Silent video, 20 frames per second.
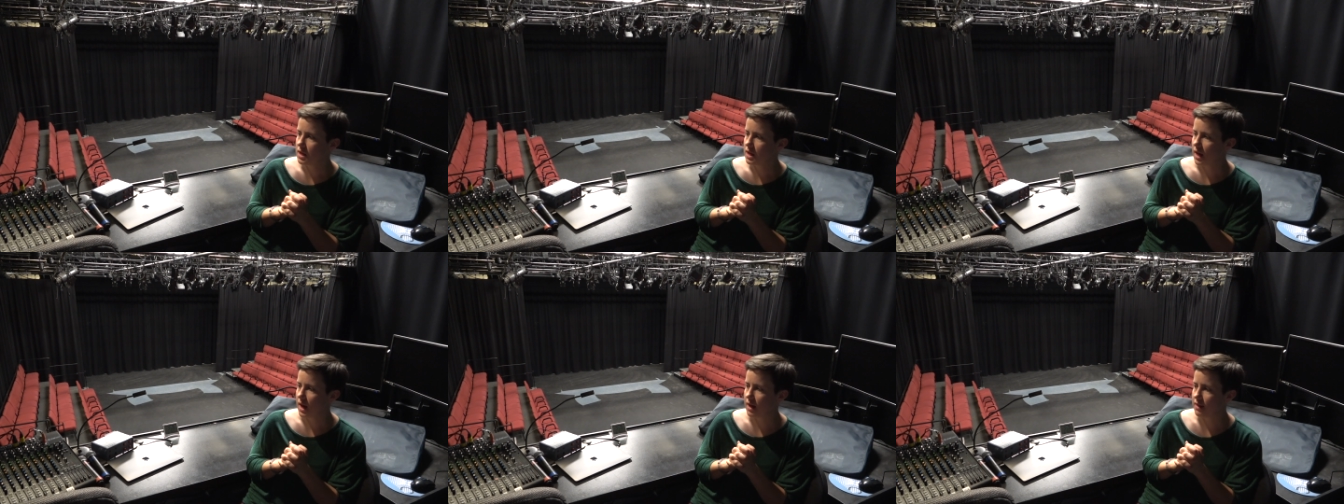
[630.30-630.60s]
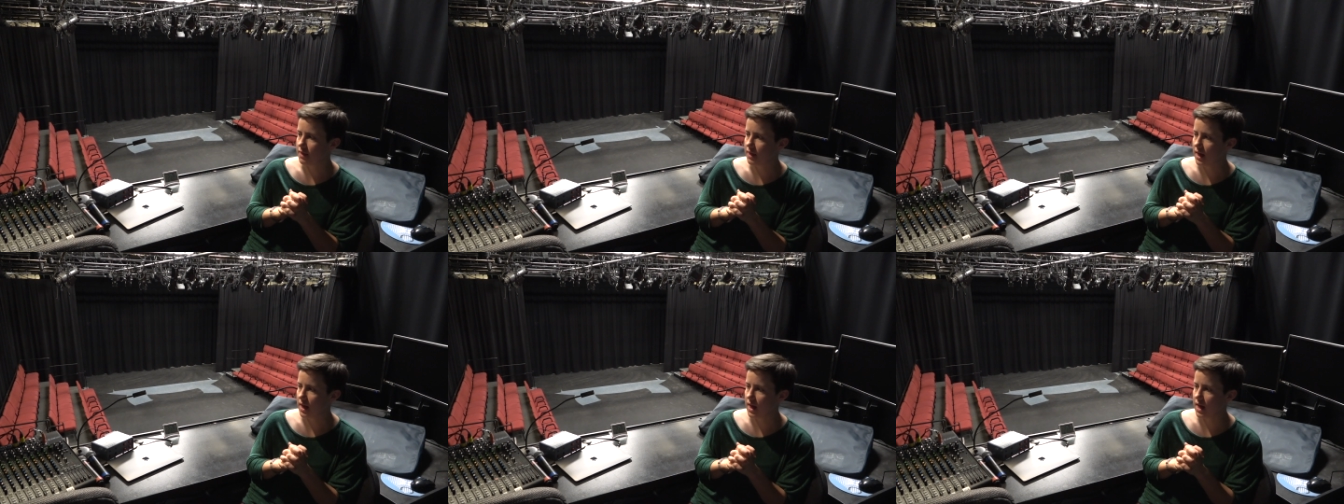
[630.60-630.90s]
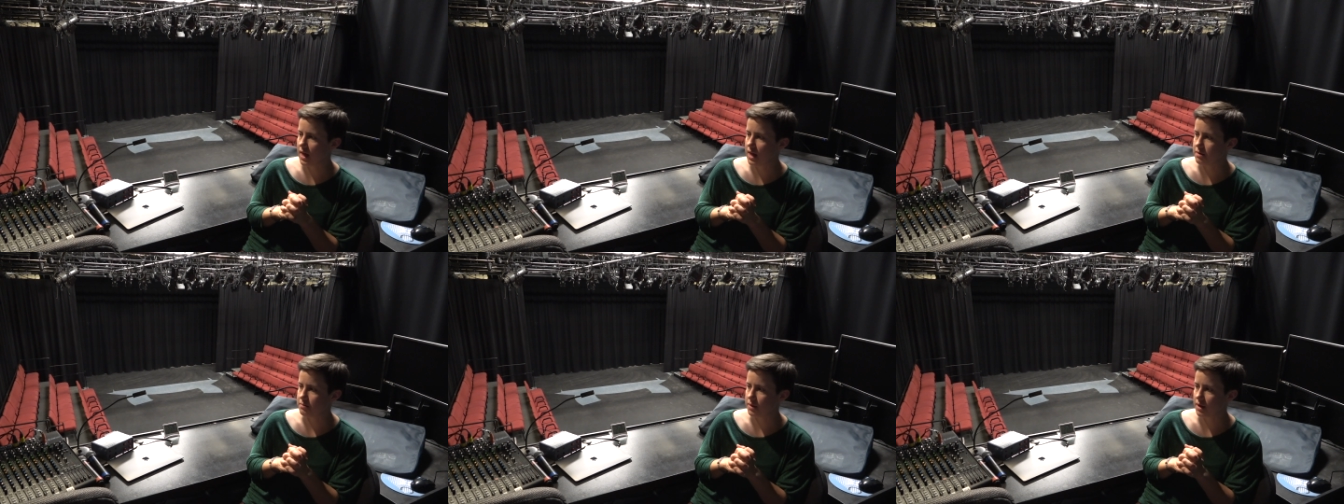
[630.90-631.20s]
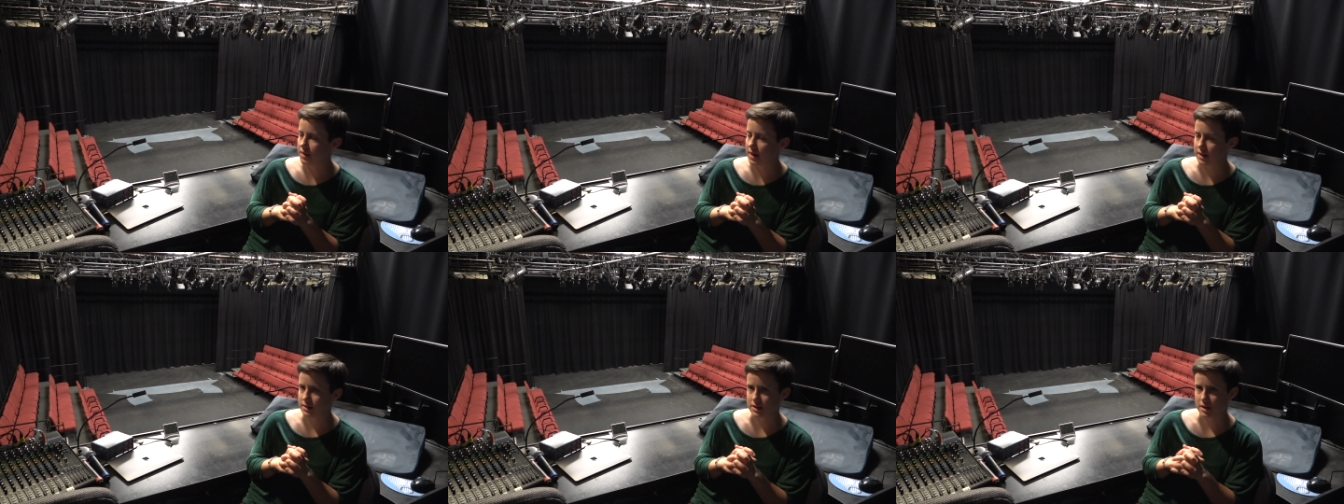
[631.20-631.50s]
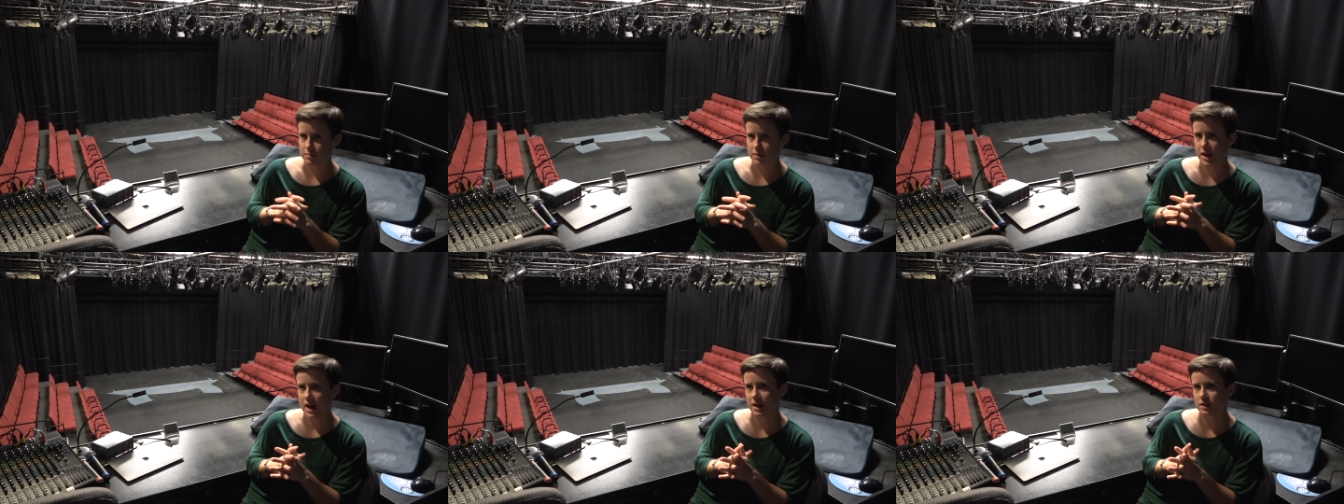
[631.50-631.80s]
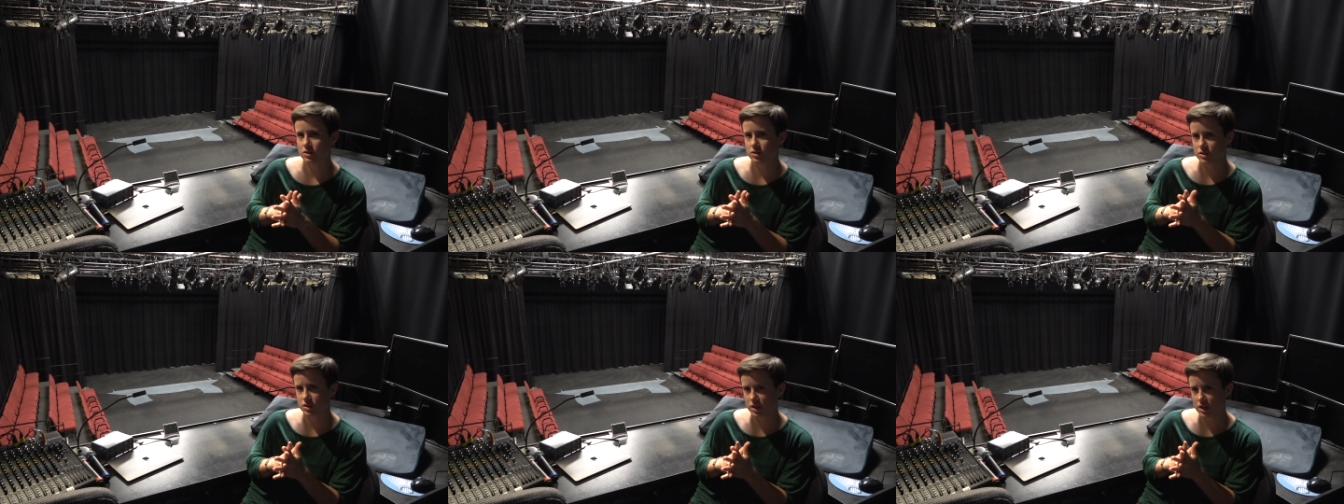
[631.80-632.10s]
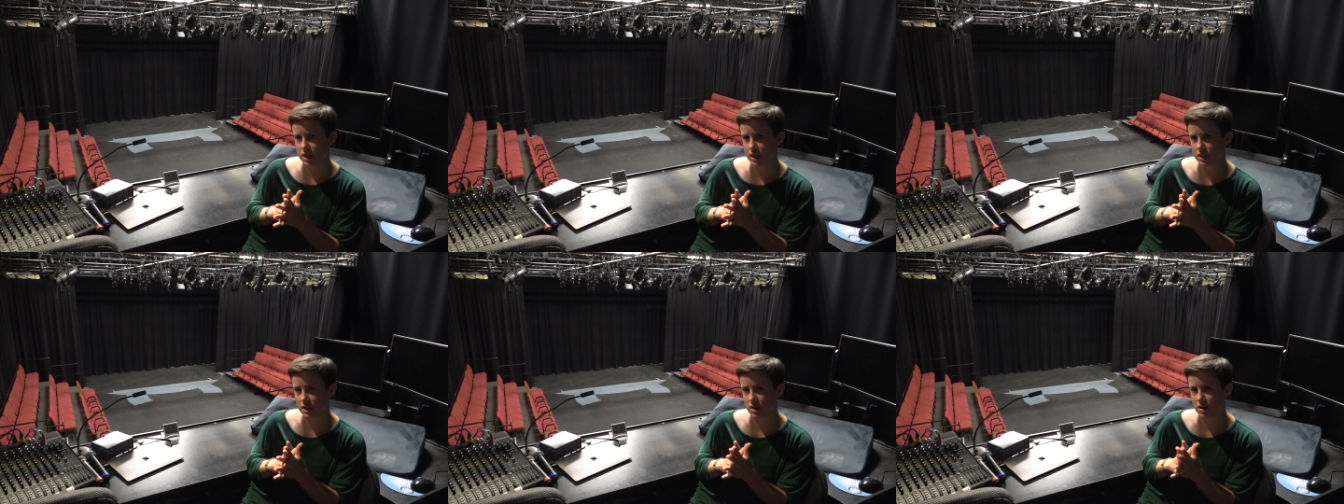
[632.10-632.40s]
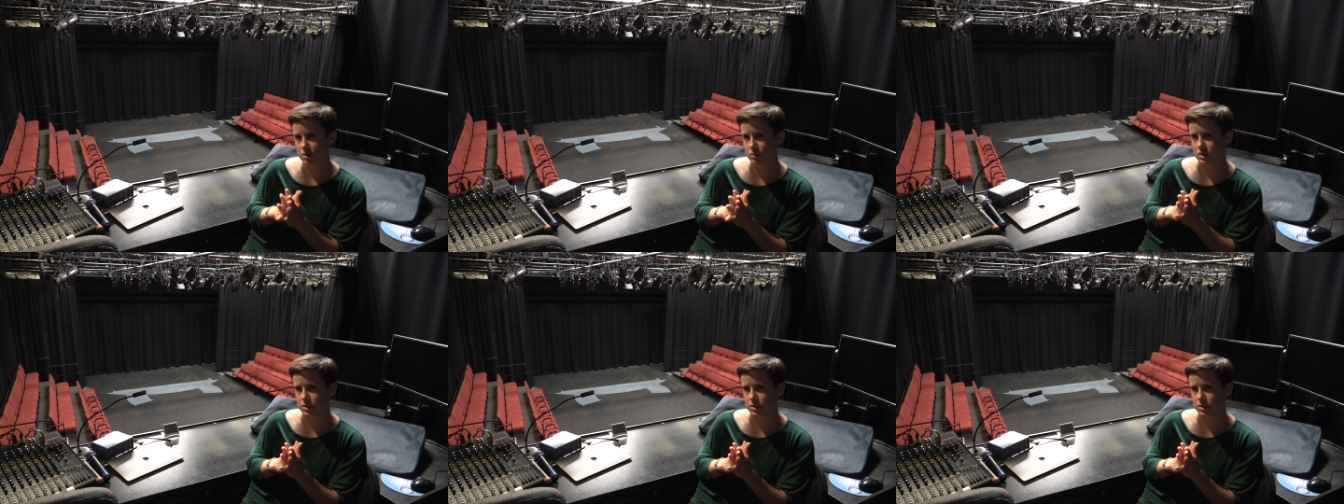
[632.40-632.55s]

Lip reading: And then by that time the actors are getting there,